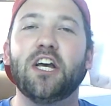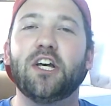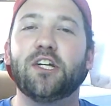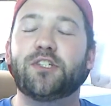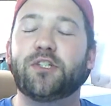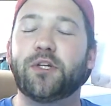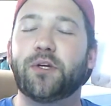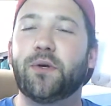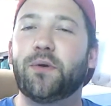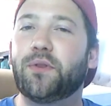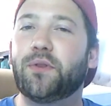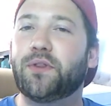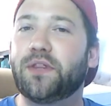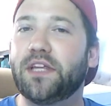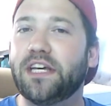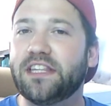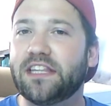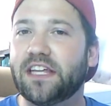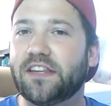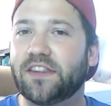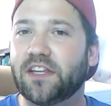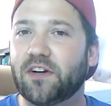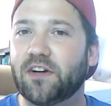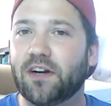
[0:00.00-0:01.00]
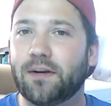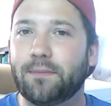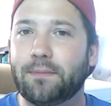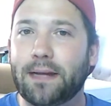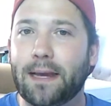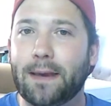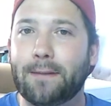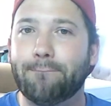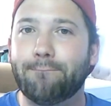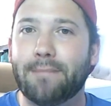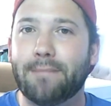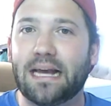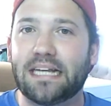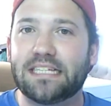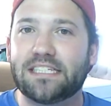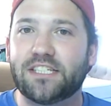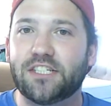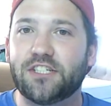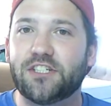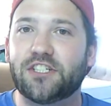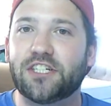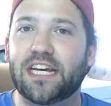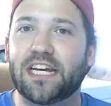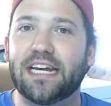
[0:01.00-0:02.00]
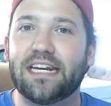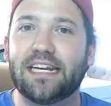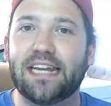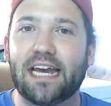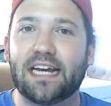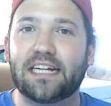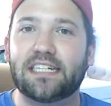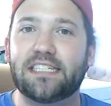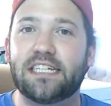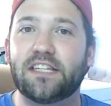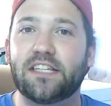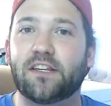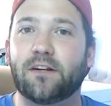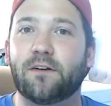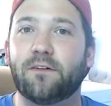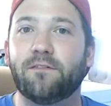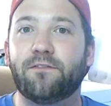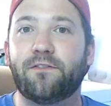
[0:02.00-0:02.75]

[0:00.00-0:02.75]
so you think that there would be a message connecting their